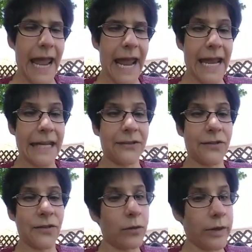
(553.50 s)
a
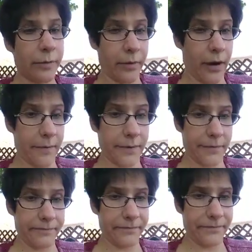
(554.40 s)
story
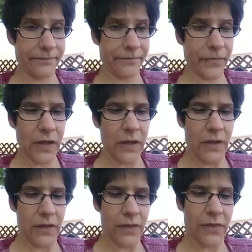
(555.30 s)
problem
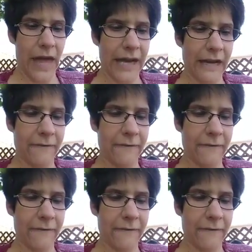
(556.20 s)
that